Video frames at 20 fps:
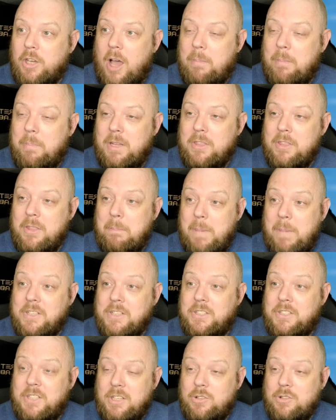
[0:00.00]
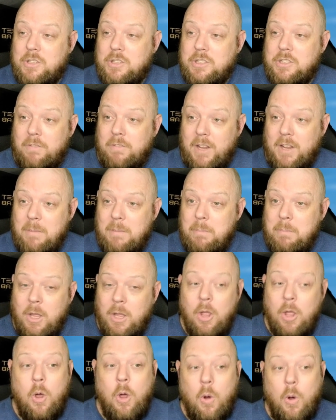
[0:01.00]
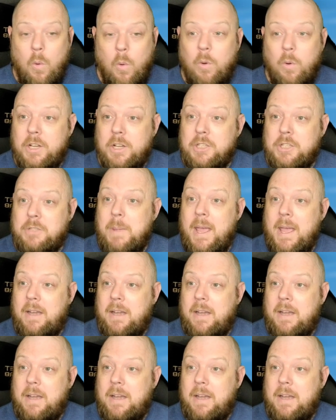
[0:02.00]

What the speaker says: be in the best interests of him or his men.